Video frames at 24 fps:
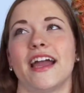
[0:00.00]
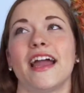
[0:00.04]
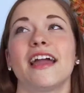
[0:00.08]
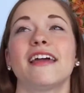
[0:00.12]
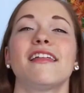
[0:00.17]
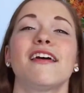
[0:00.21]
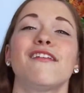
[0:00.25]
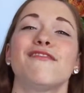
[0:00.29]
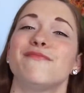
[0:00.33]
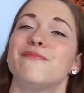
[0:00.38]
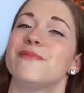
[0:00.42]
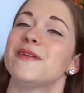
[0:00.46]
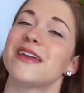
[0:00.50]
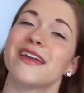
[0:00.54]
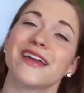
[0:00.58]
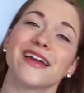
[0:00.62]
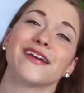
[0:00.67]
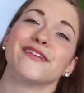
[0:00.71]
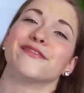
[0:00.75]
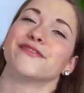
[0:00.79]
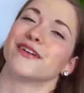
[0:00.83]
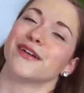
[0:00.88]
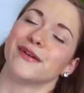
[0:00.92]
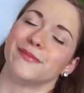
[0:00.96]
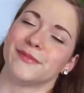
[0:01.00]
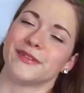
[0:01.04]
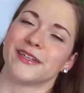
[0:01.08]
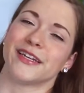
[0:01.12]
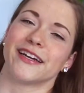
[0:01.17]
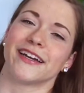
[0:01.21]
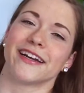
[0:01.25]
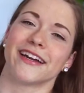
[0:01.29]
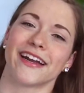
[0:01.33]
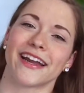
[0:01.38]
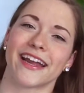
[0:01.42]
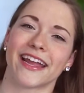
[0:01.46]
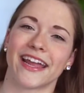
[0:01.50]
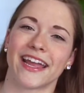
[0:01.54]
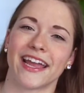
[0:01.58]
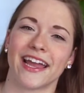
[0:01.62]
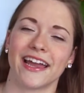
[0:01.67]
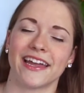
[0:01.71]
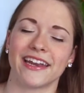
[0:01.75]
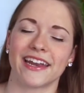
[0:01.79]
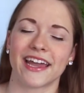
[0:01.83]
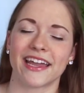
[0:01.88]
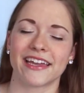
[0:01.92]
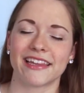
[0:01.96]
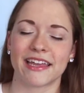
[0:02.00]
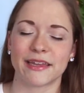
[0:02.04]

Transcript: I love being from here. And I